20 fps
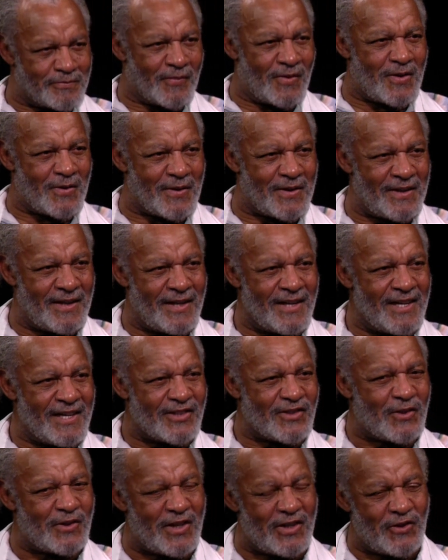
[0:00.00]
You know?
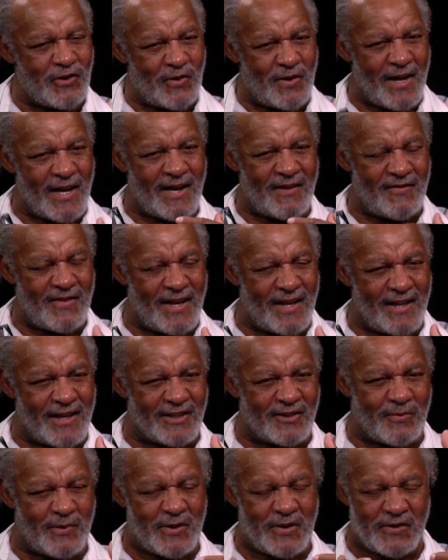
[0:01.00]
Yes. So, did you have that
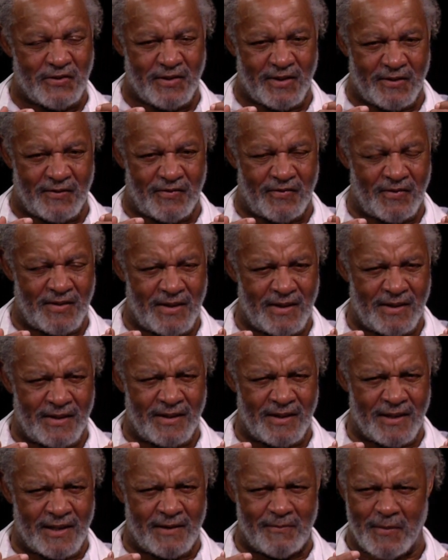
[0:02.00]
experience of
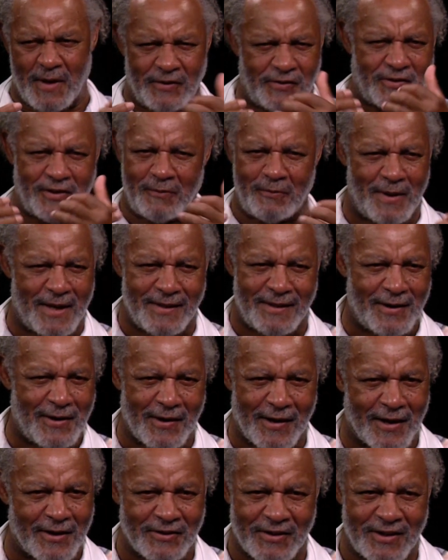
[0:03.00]
He must have been there
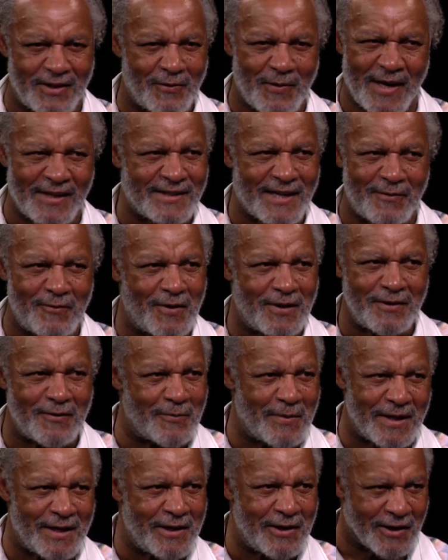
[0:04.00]
because otherwise I wouldn't have
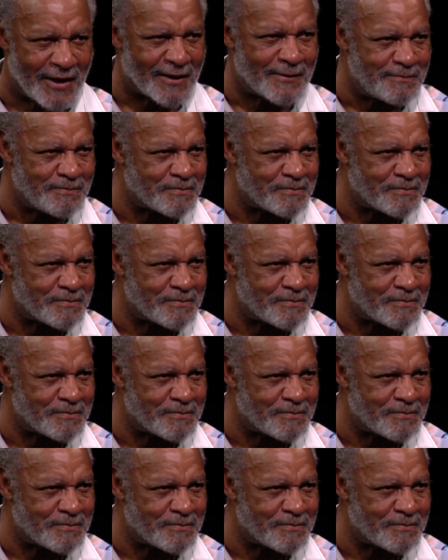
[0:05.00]
been here?